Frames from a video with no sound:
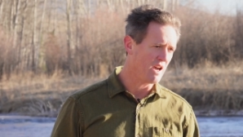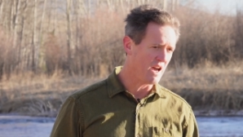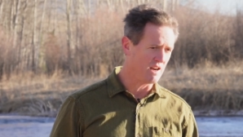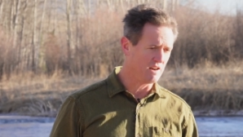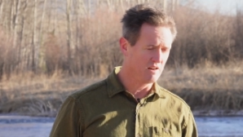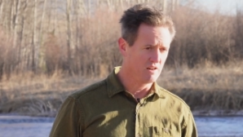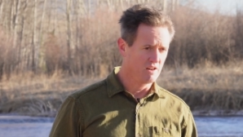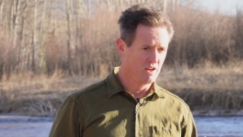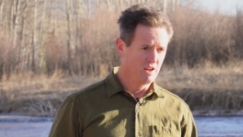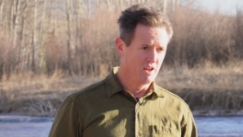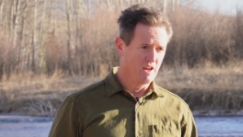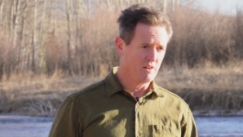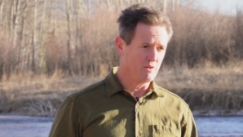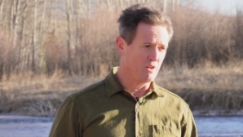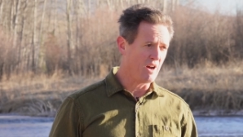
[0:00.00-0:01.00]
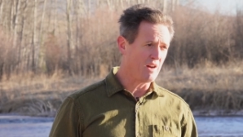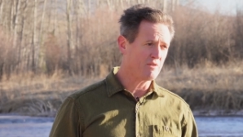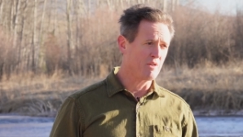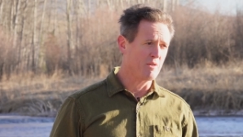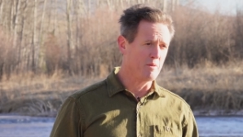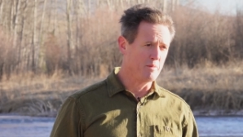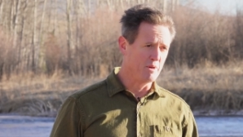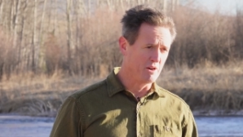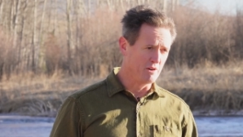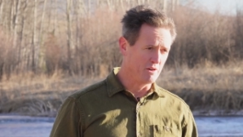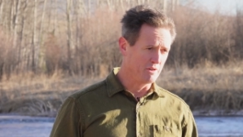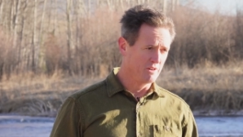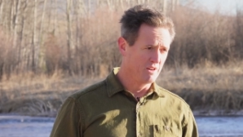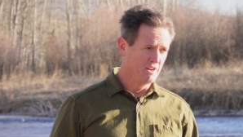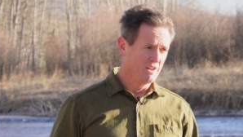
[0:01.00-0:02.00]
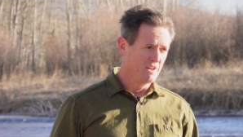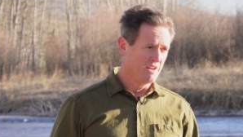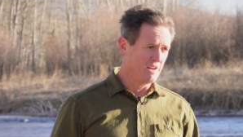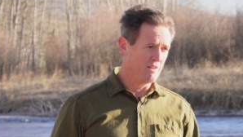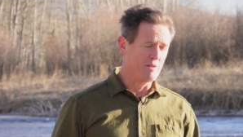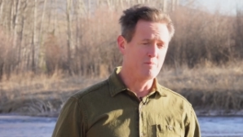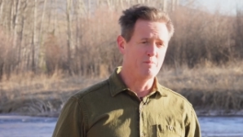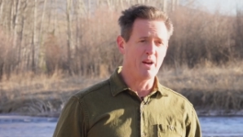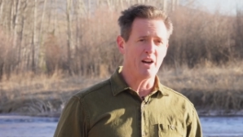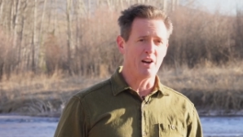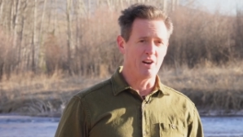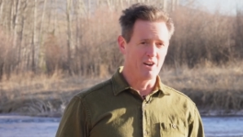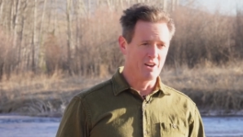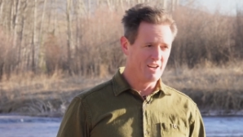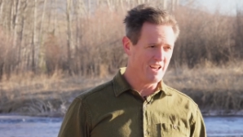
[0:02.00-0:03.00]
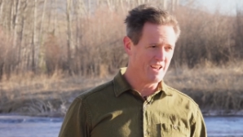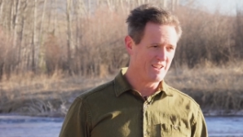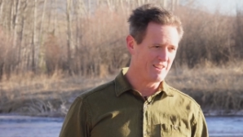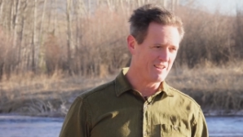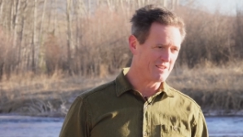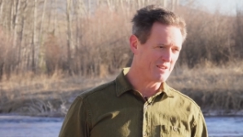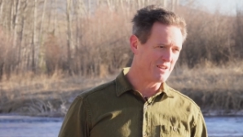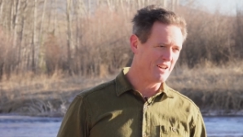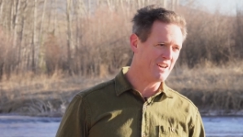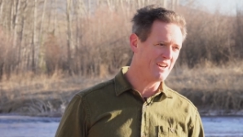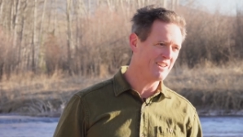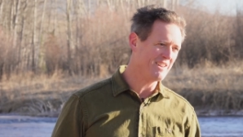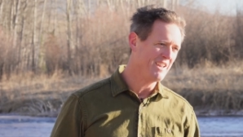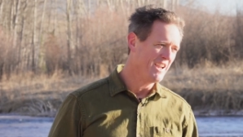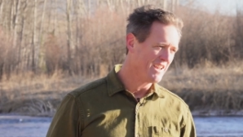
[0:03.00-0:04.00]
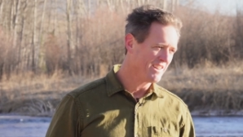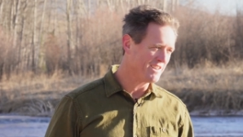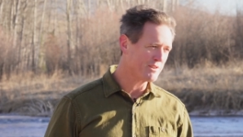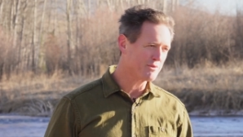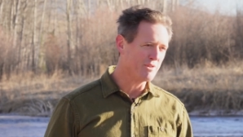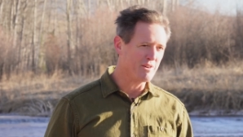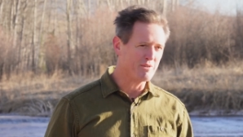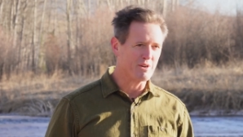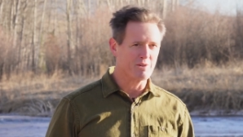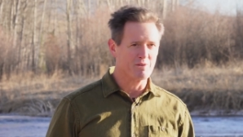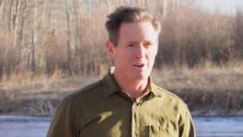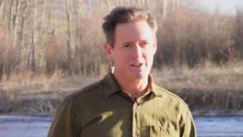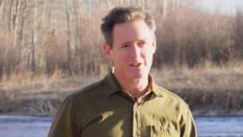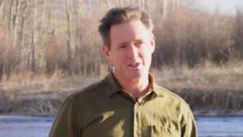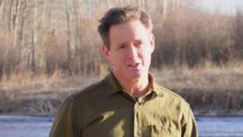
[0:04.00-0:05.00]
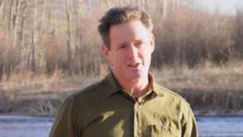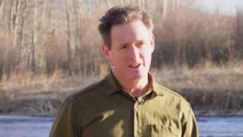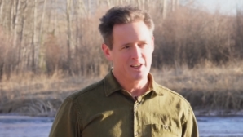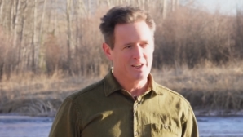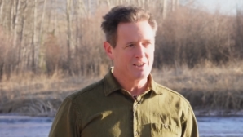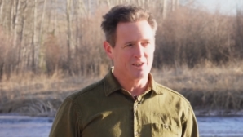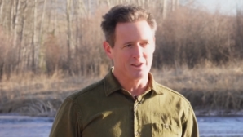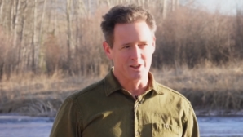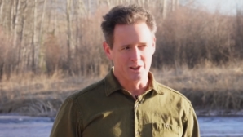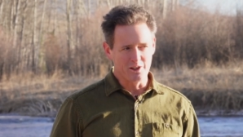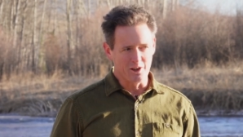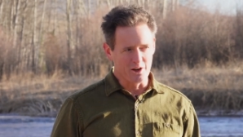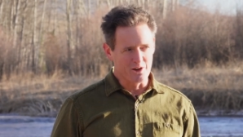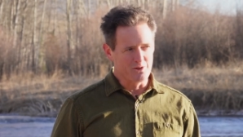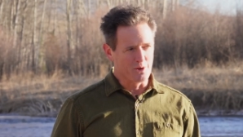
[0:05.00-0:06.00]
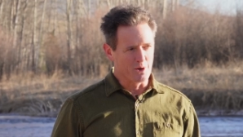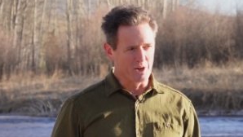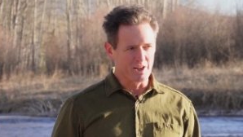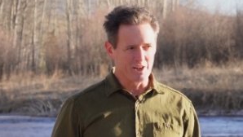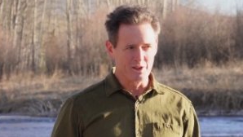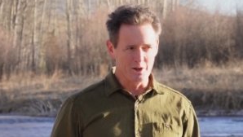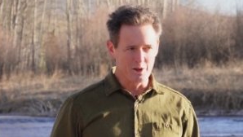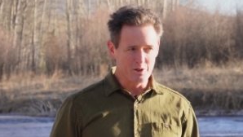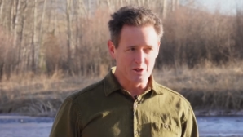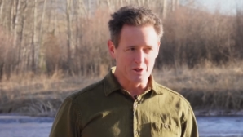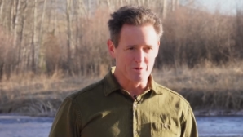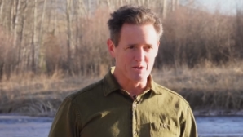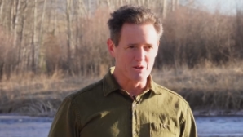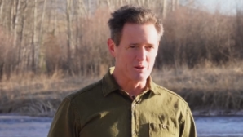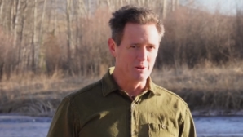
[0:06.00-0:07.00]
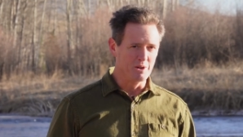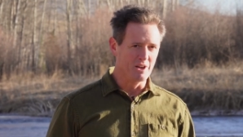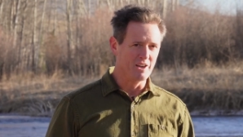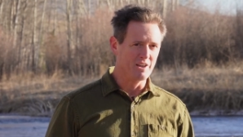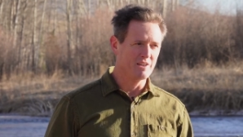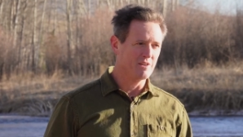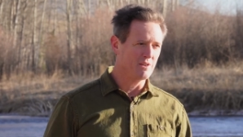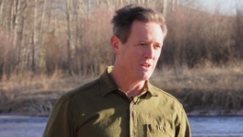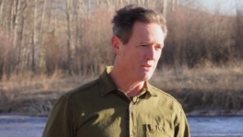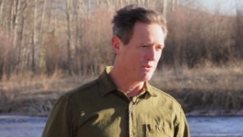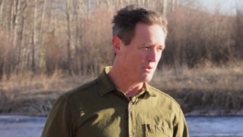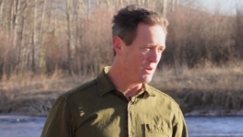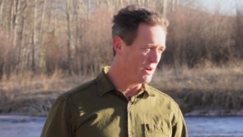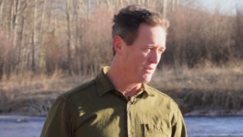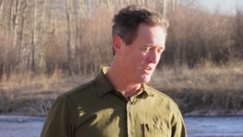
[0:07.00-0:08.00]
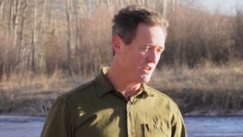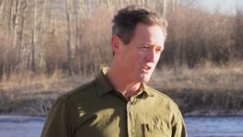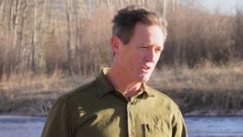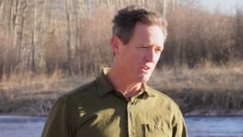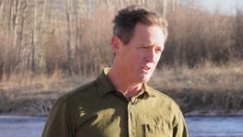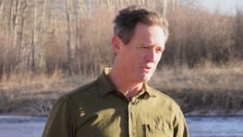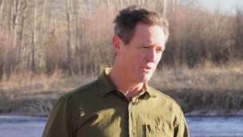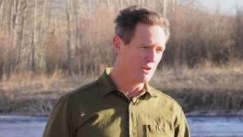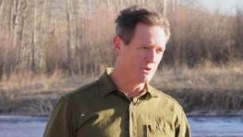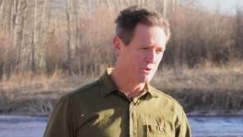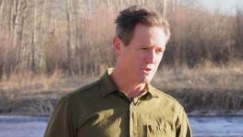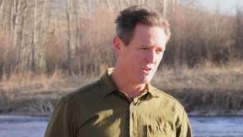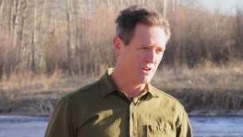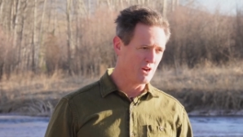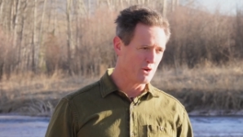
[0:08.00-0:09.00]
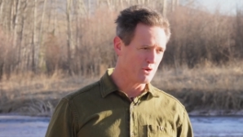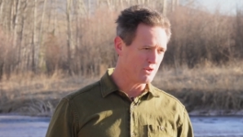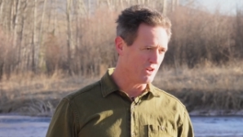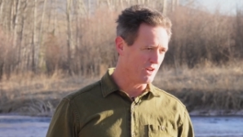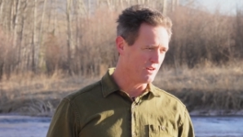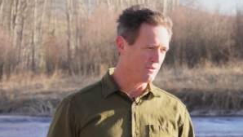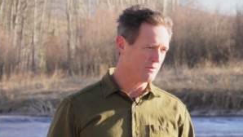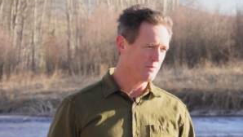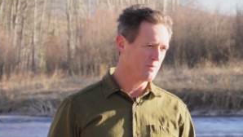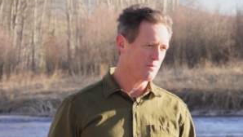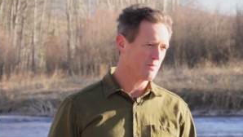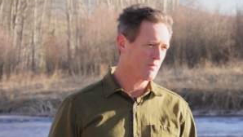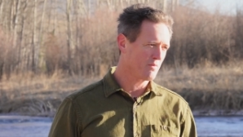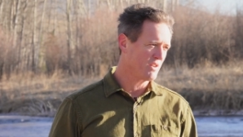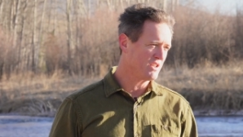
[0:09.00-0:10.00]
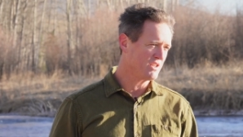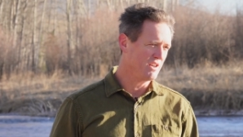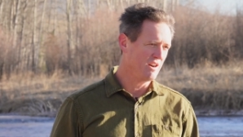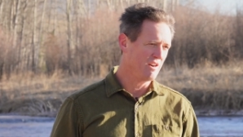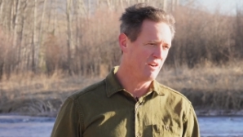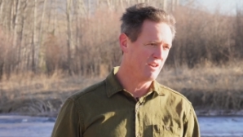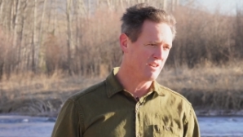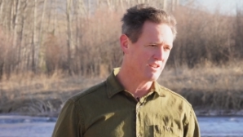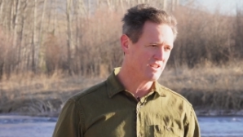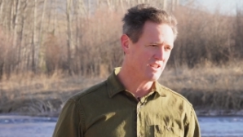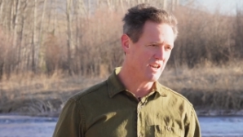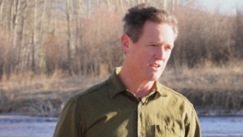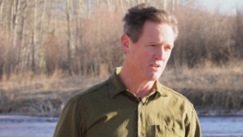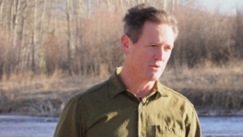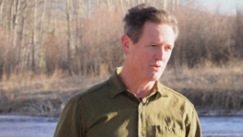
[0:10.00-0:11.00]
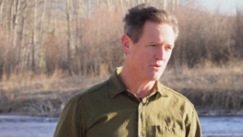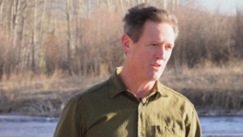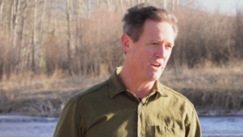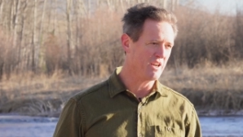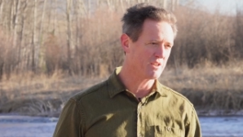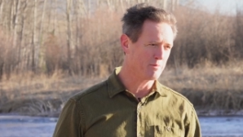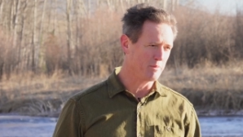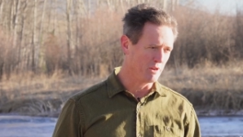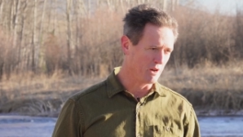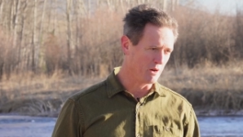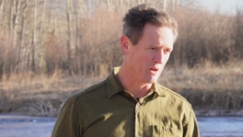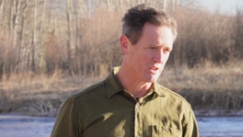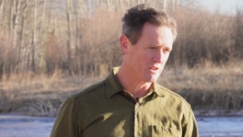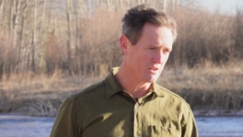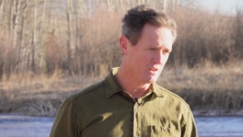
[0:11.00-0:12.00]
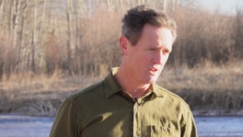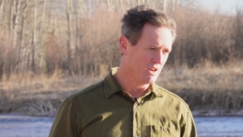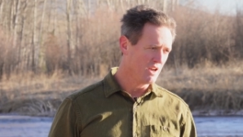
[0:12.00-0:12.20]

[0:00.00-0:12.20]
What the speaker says: And if you're not from the Bitterroot, even better. This river runs to the Clark Fork, it goes to Missoula, eventually flows to the ocean. It's an area the size of France below us.